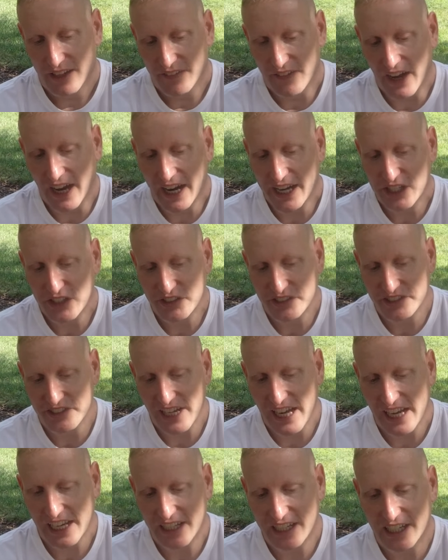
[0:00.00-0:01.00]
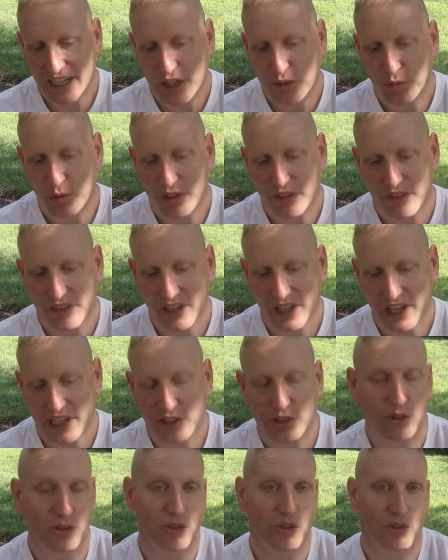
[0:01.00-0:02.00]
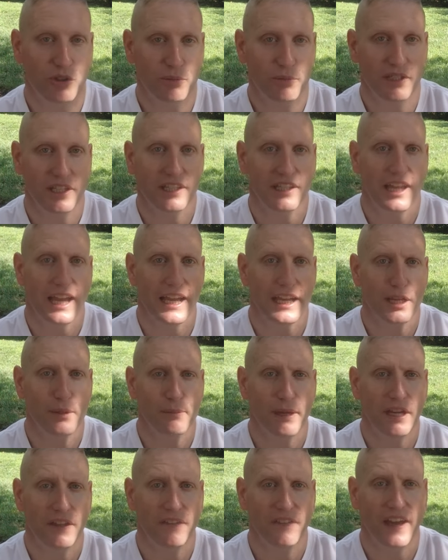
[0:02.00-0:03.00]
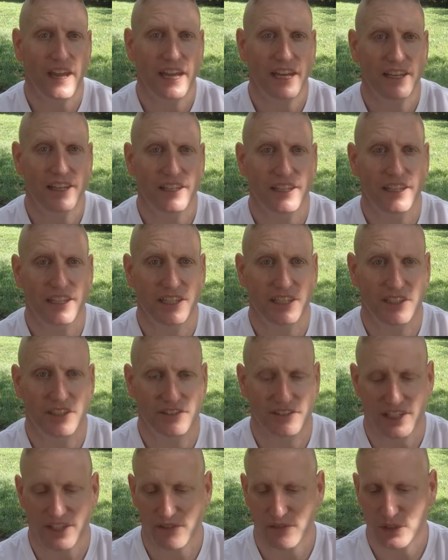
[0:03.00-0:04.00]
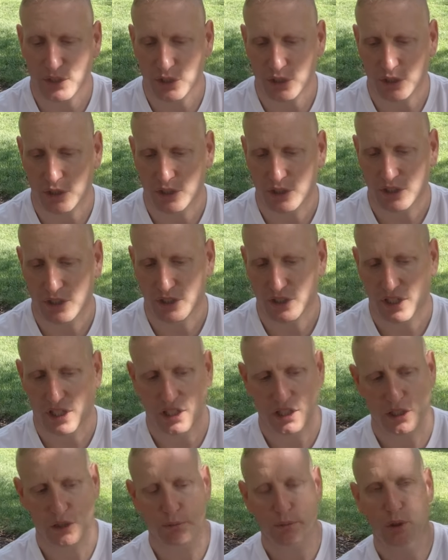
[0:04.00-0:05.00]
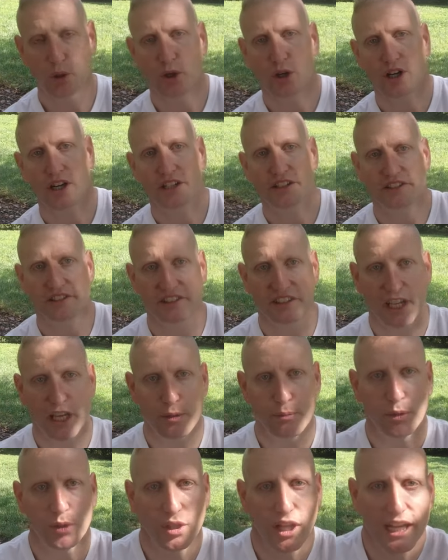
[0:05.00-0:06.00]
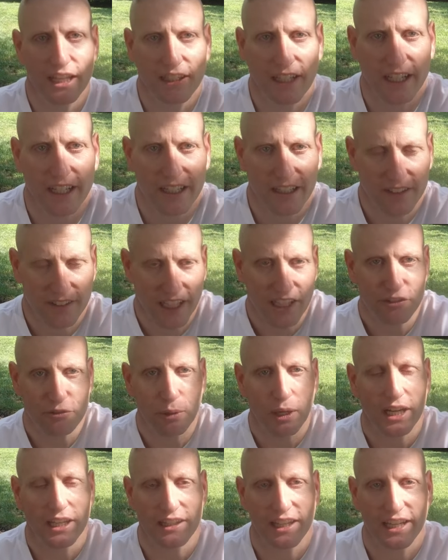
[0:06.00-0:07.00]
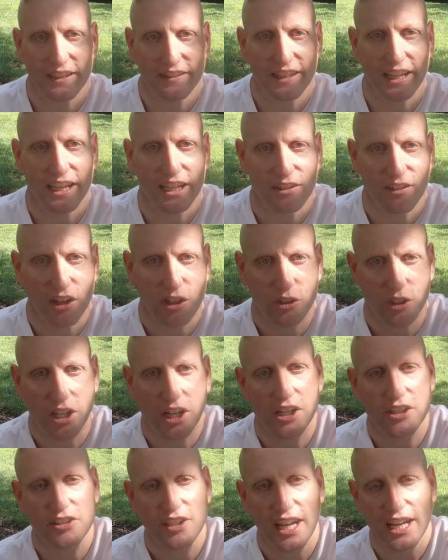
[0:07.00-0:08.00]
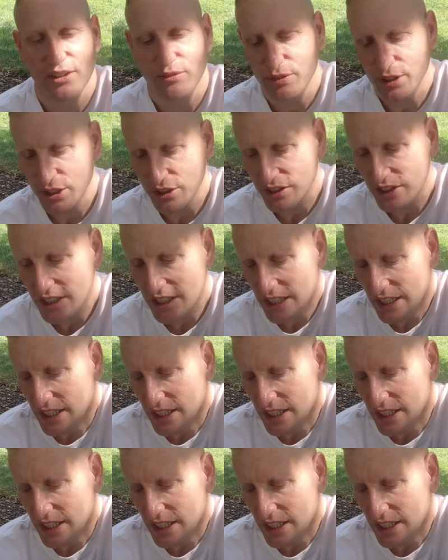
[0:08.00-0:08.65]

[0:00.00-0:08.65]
the higher stack height, one thing I don't normally like about that is I feel a little more unstable. I like, that's why I like that ground contact feel.